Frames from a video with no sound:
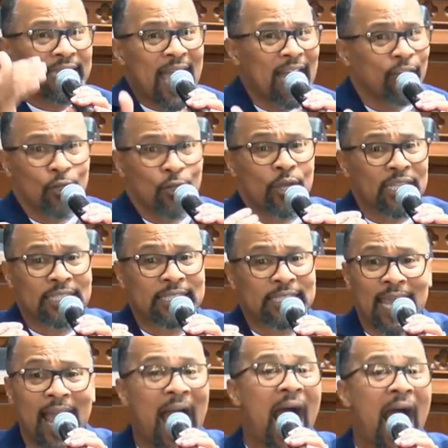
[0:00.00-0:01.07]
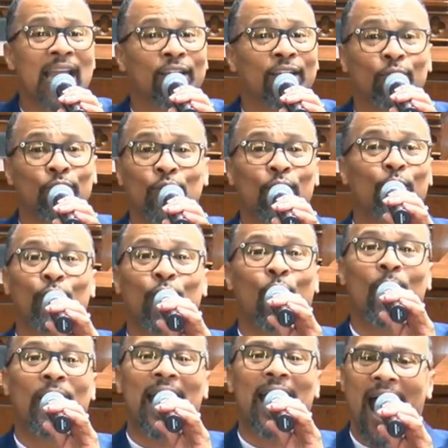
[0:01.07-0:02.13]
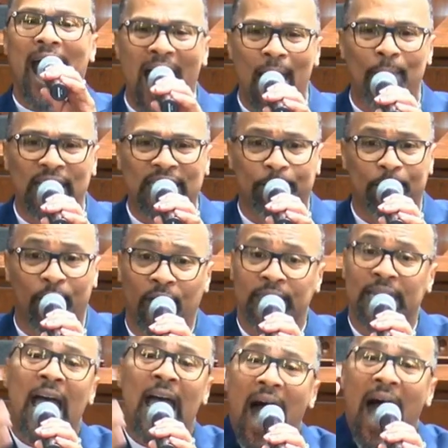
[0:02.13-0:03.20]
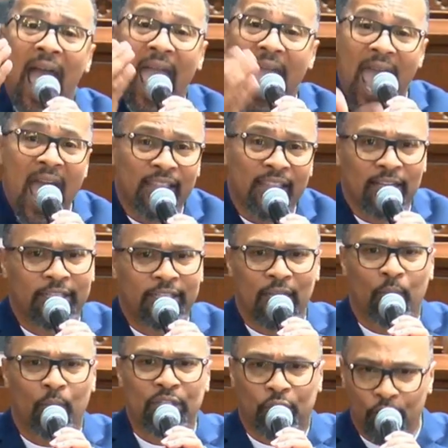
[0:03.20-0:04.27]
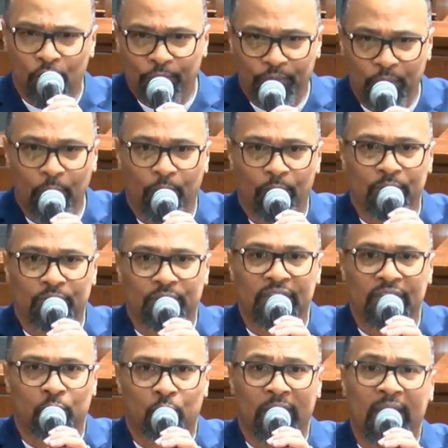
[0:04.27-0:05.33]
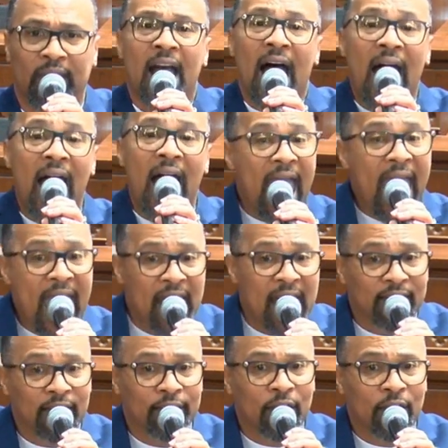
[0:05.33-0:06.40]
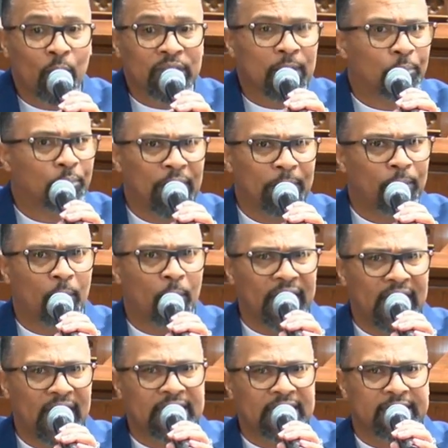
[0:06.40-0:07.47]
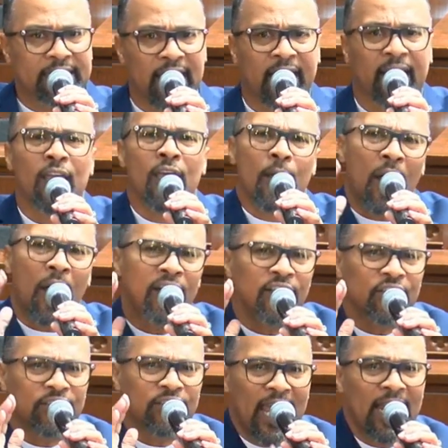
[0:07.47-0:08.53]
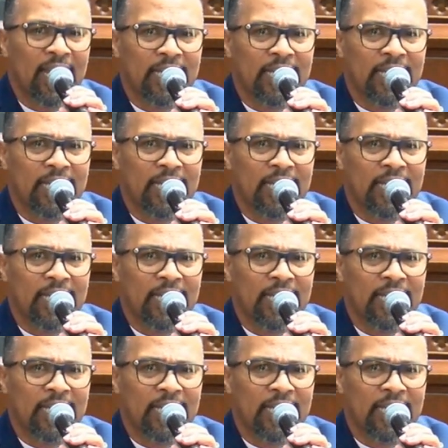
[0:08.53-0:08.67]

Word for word: you can say, I don't, you don't know what I'm experiencing. I had to deal with two funerals this week, I had to deal with some people being sick. Understanding that